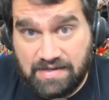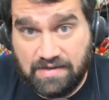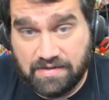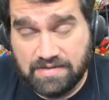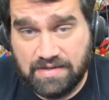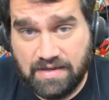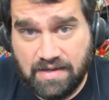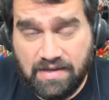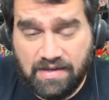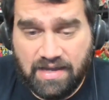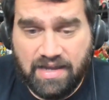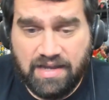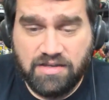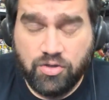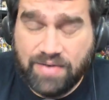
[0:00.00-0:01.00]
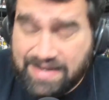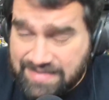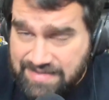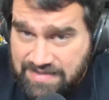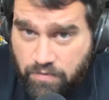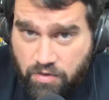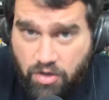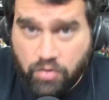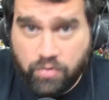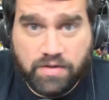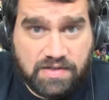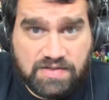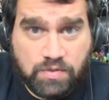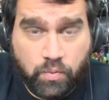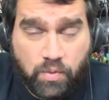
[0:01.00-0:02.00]
that didn't. And you guys need to
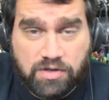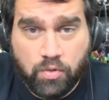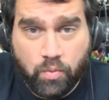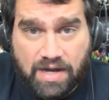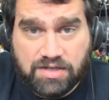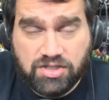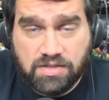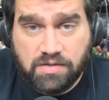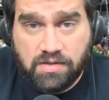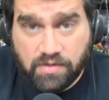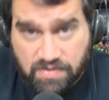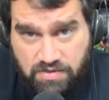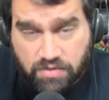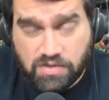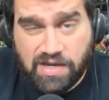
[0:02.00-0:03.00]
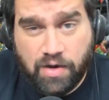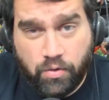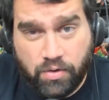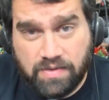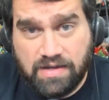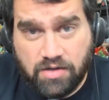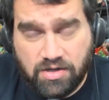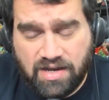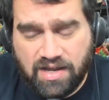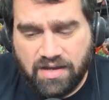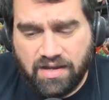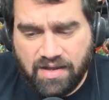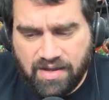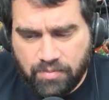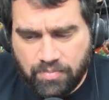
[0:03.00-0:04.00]
know this when you're watching and scouring the
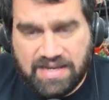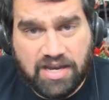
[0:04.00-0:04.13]
internet.